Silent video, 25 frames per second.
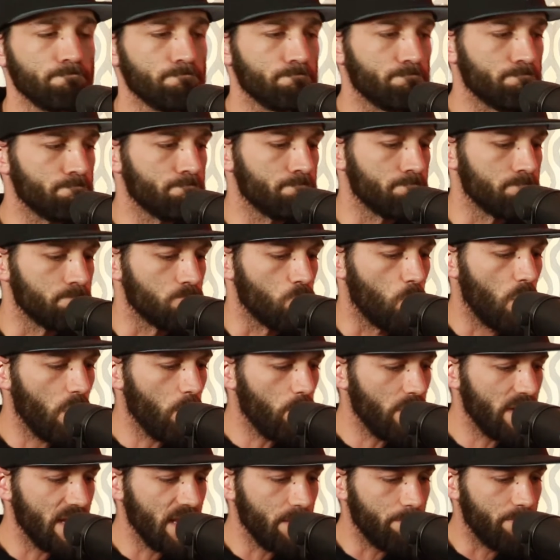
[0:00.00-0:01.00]
Hmm, where
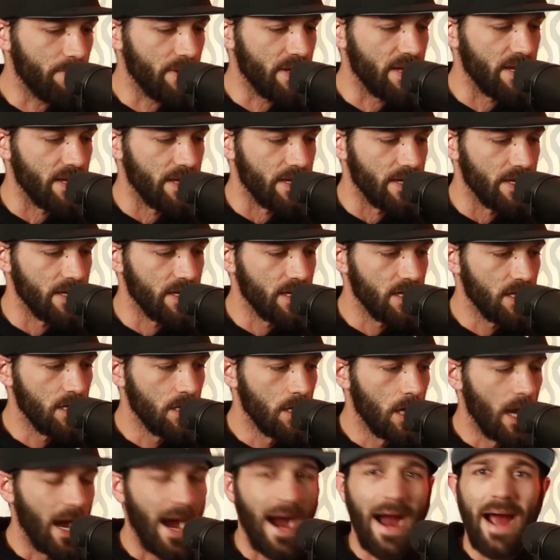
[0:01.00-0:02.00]
would he be?
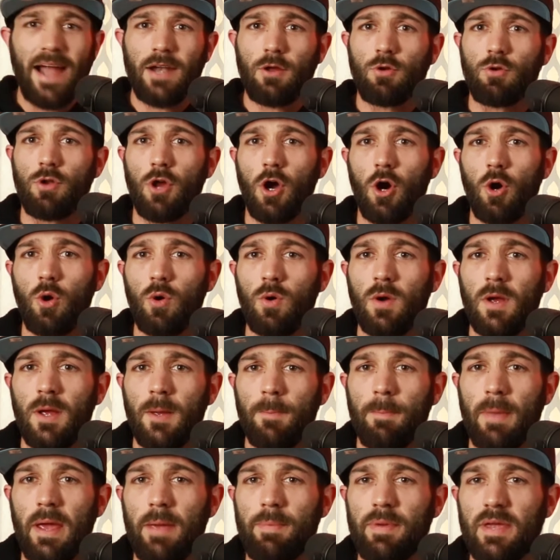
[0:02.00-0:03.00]
I don't know.
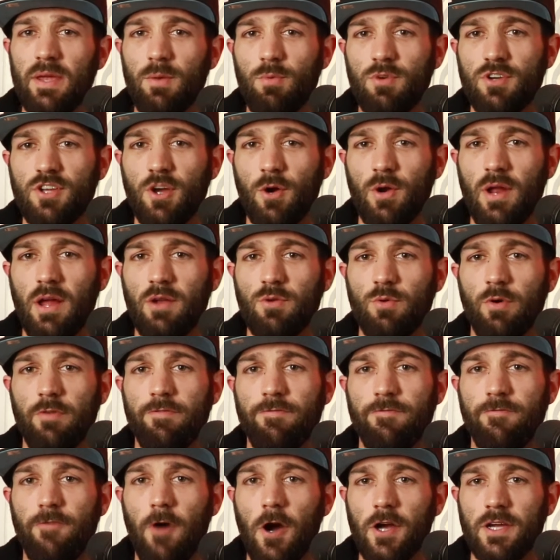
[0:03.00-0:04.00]
Maybe he would go down to a
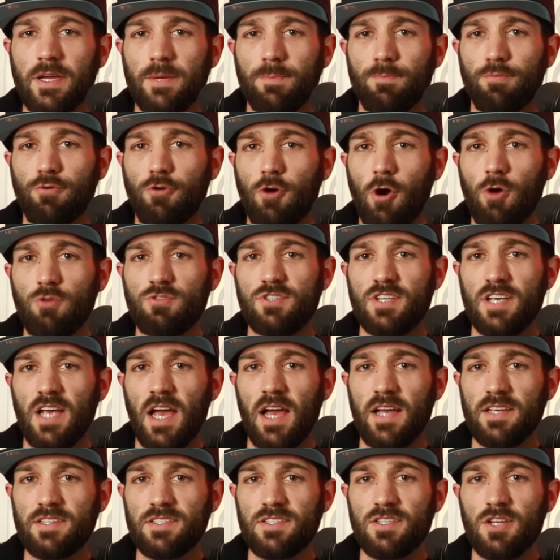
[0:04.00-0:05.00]
fucking
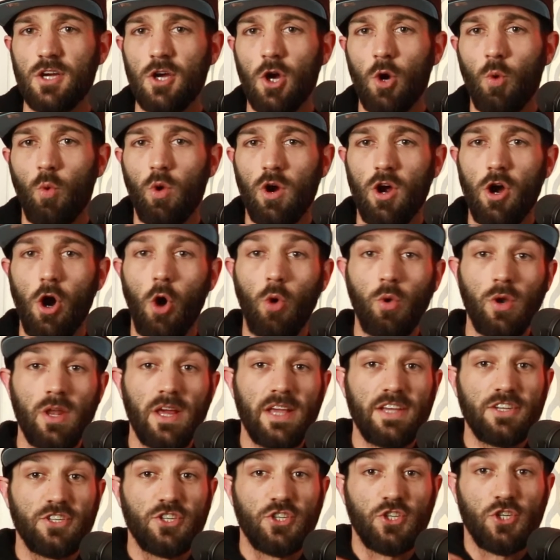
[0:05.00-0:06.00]
protest where
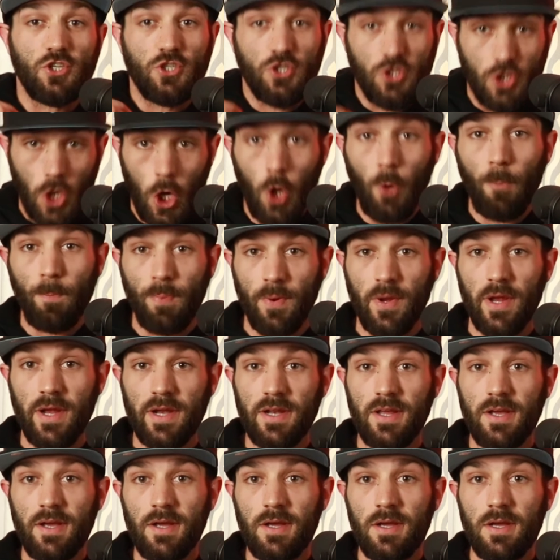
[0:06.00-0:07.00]
only
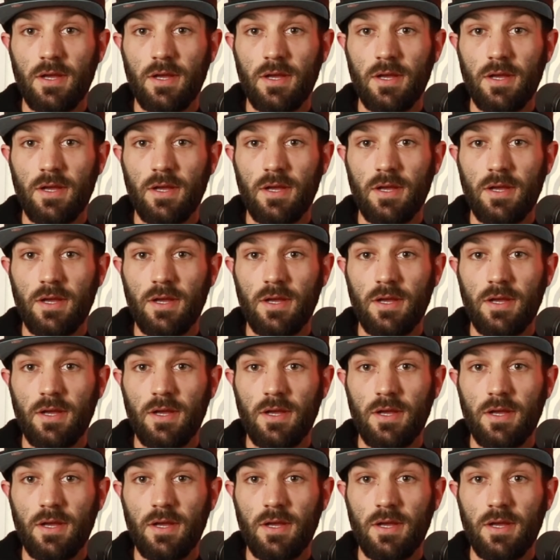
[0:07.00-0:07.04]
stupid,